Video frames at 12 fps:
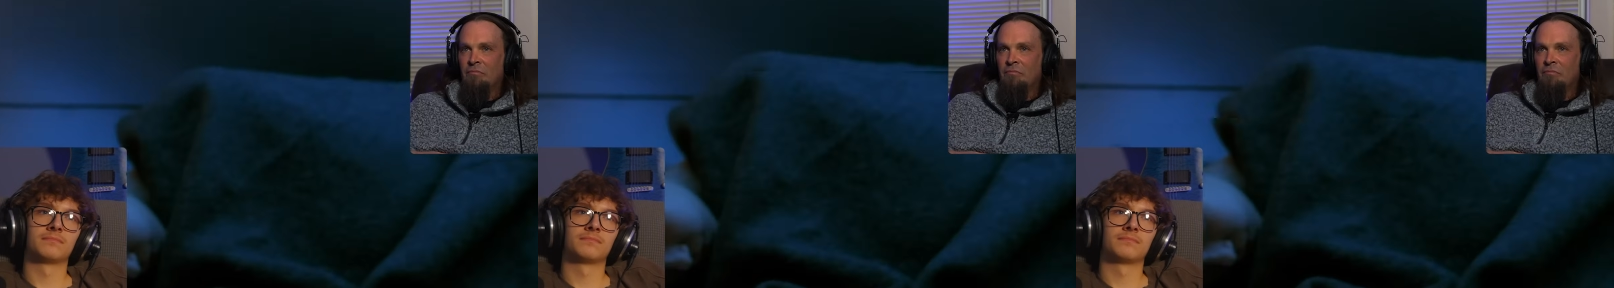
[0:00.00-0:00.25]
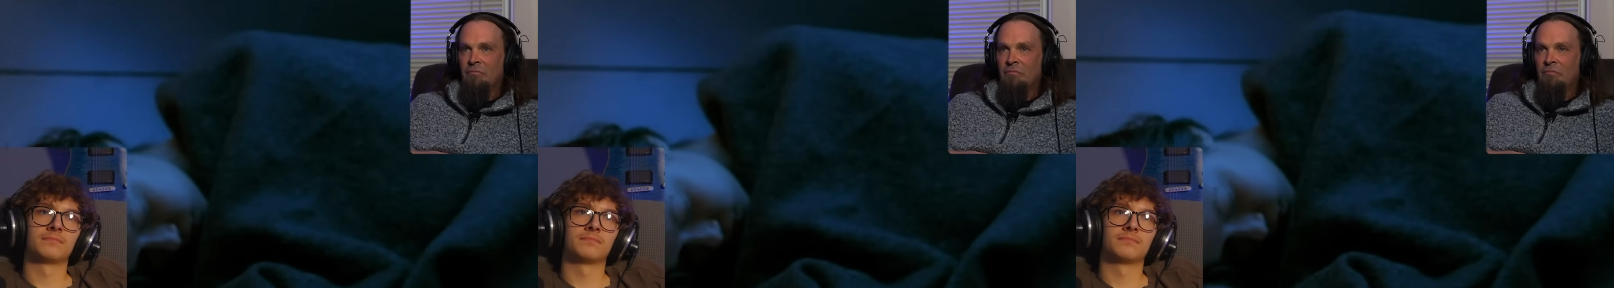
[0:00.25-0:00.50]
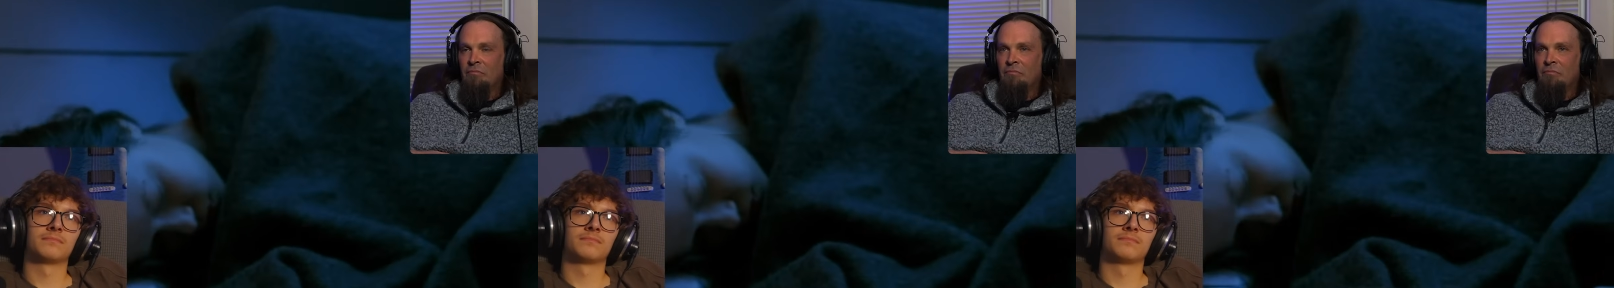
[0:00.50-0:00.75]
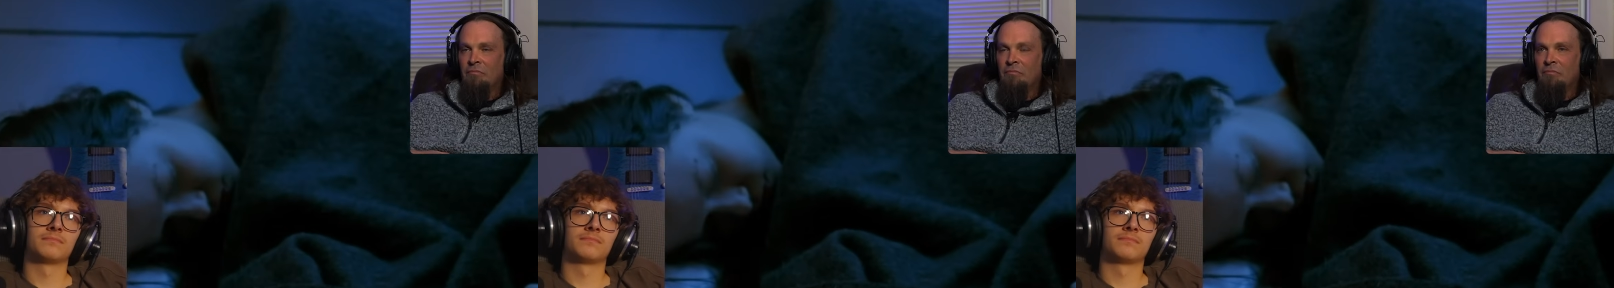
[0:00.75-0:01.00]

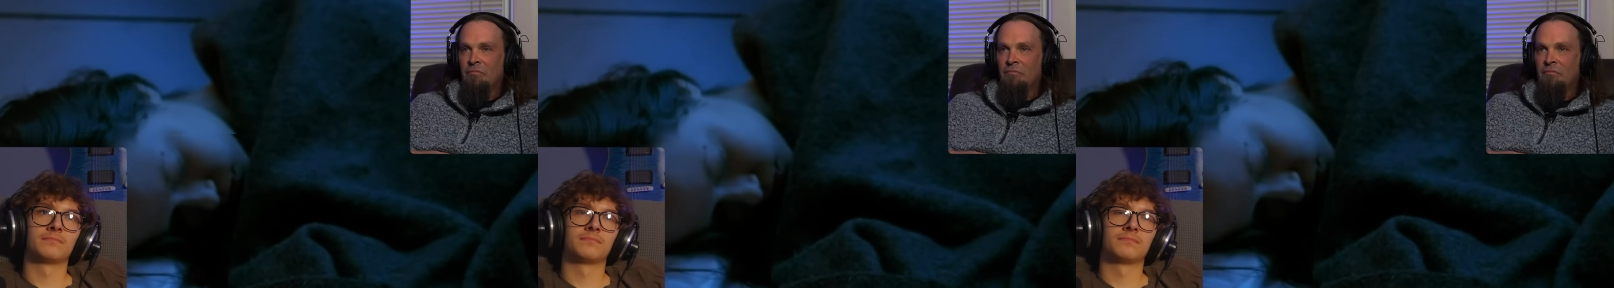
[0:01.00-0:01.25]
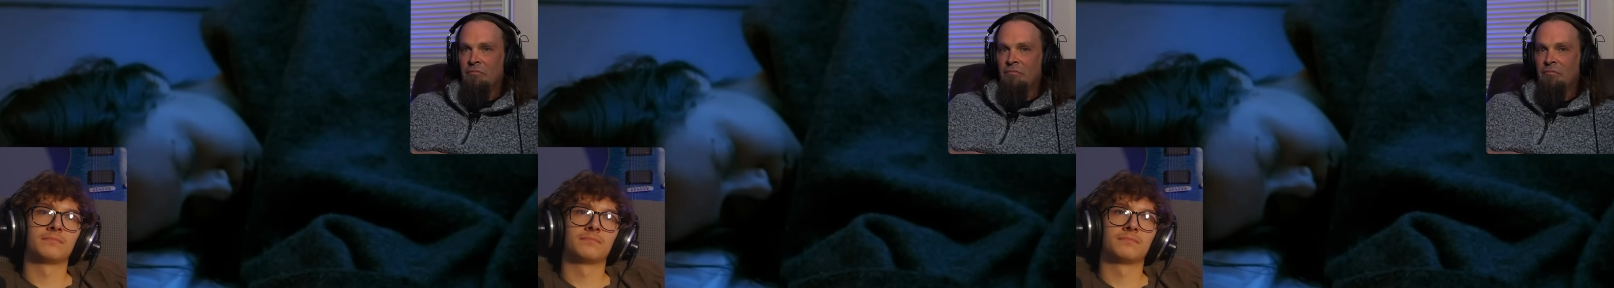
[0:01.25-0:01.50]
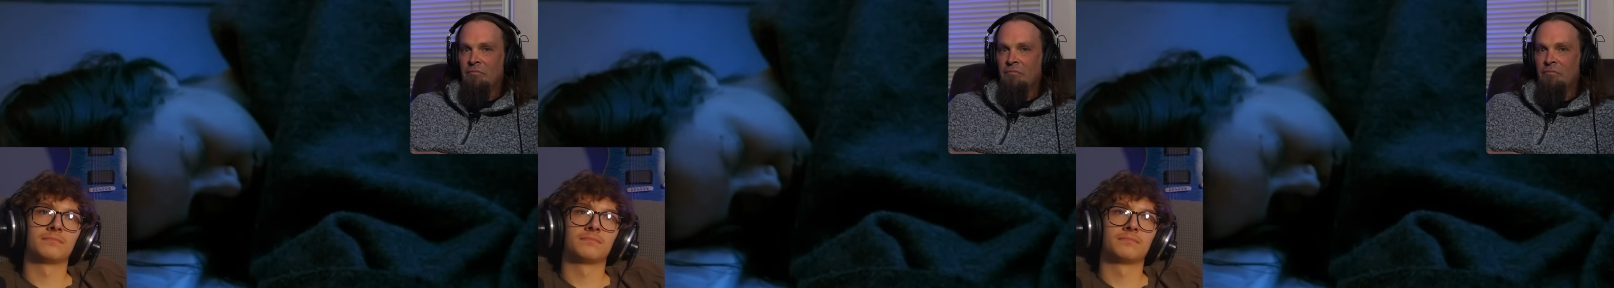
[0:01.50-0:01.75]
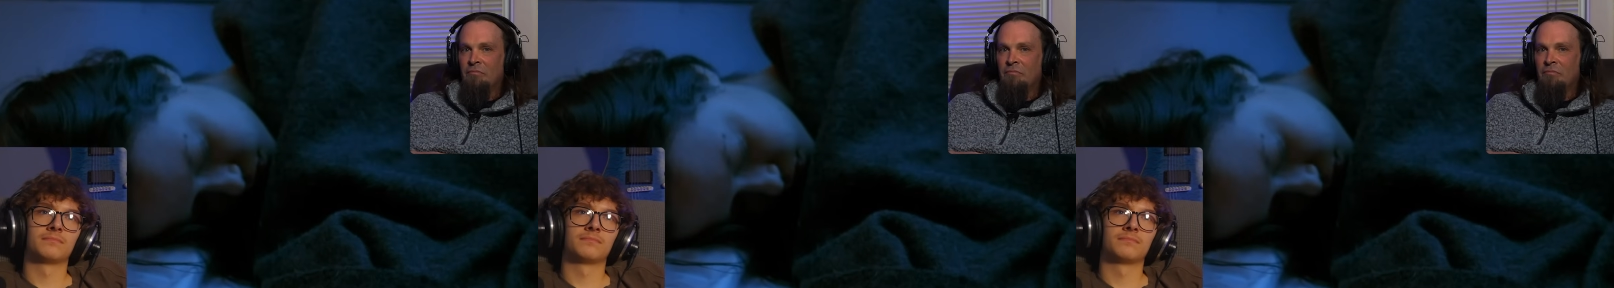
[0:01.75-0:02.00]

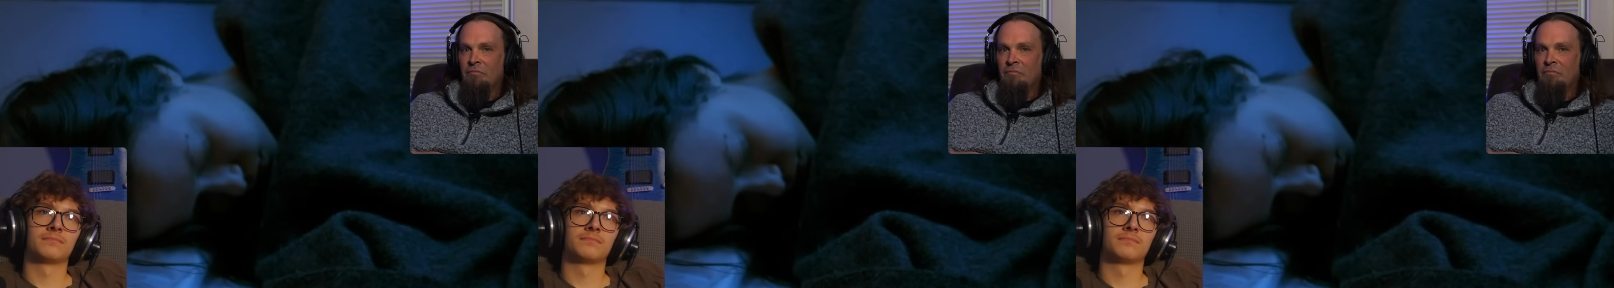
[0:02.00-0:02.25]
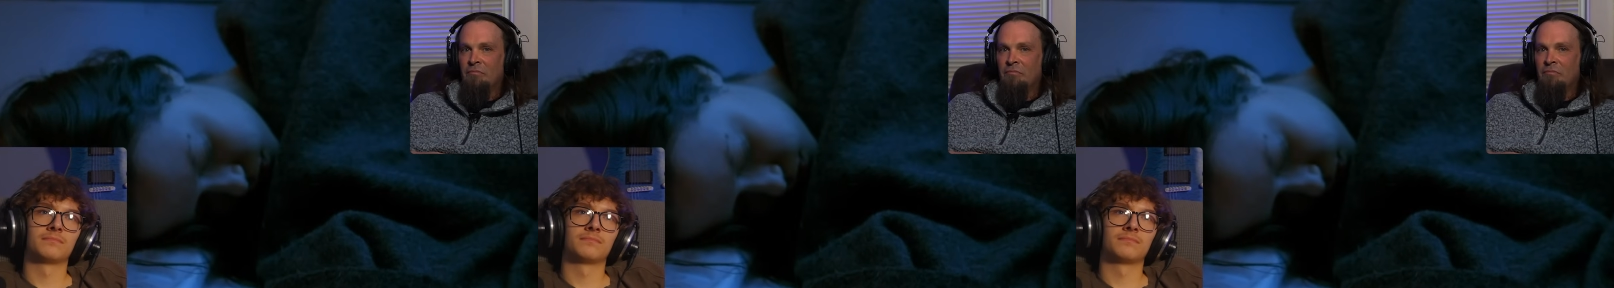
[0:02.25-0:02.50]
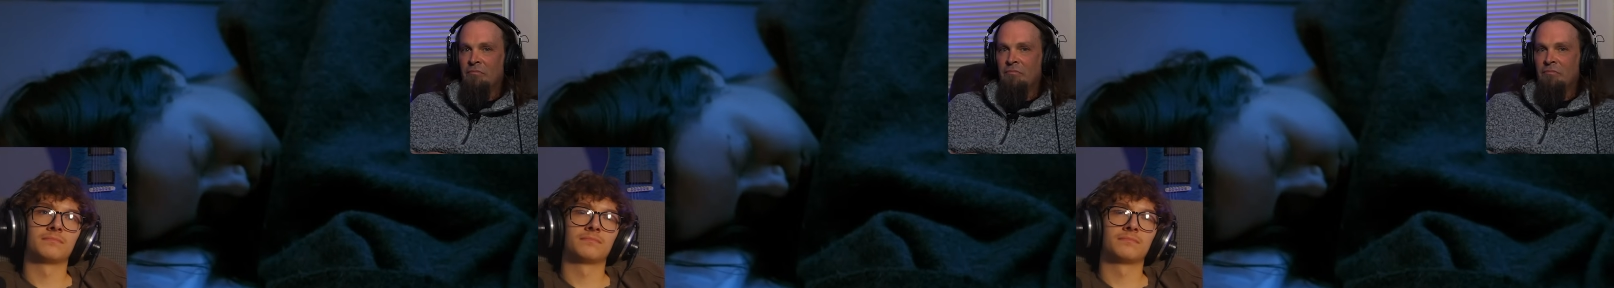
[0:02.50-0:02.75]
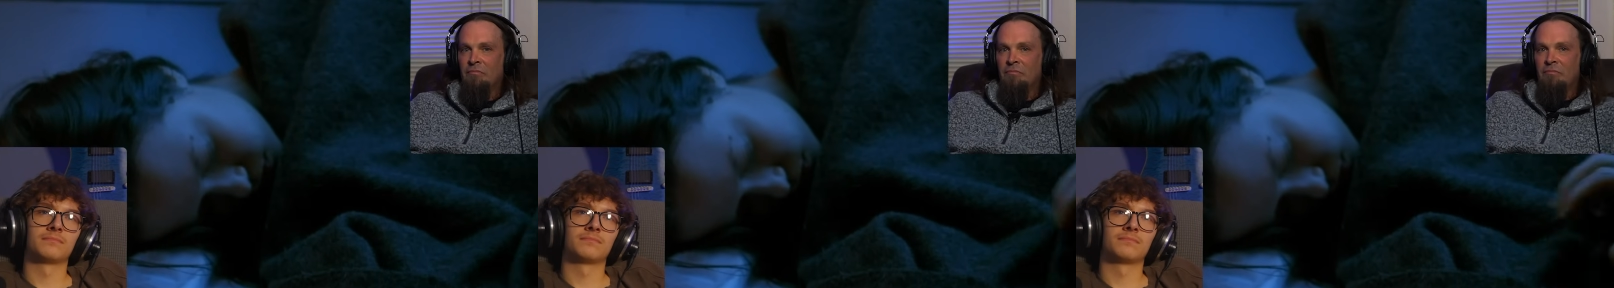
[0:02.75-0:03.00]

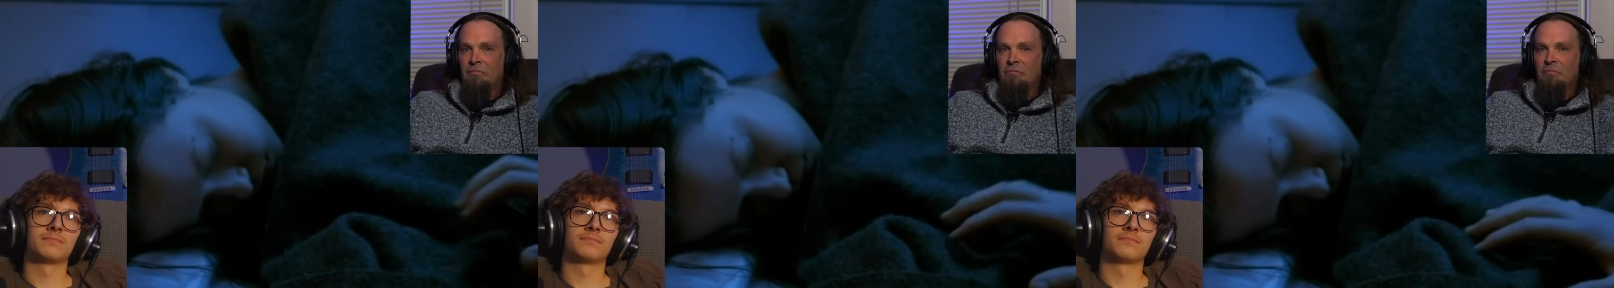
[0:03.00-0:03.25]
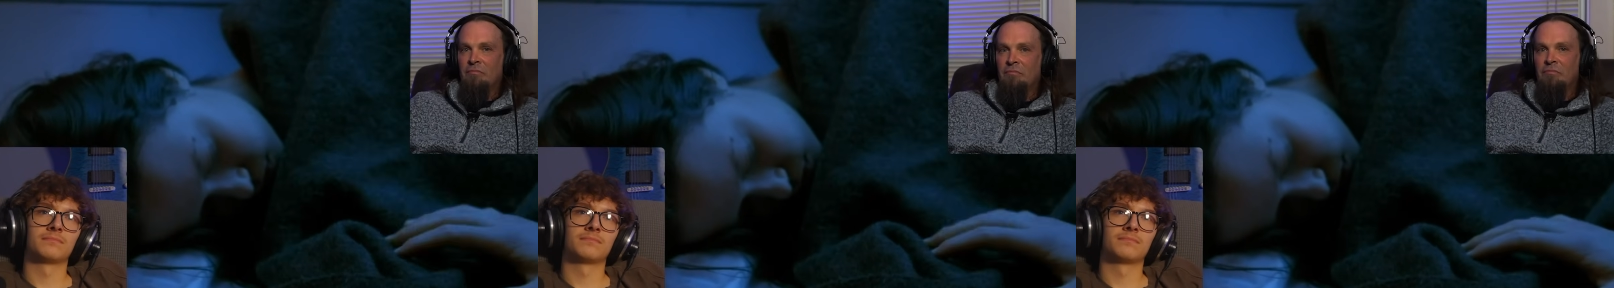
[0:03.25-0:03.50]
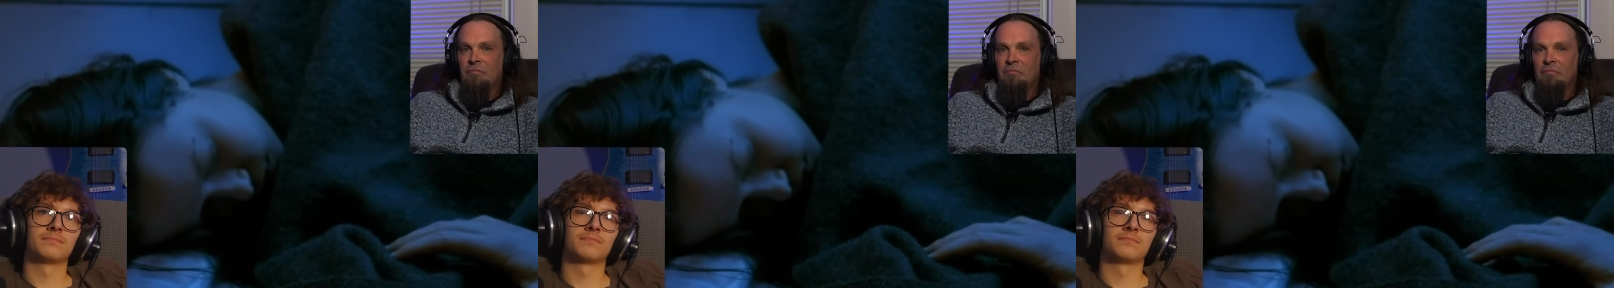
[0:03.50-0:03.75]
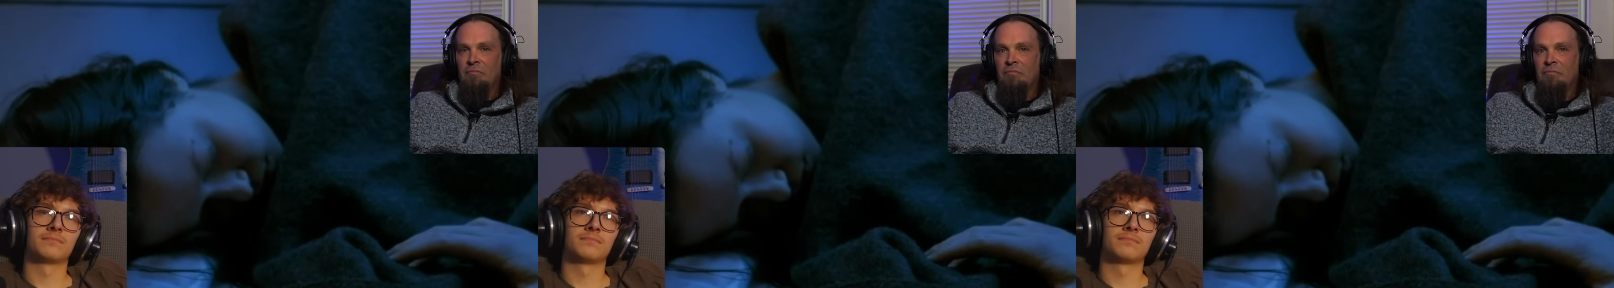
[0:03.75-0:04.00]
No one is speaking in this clip.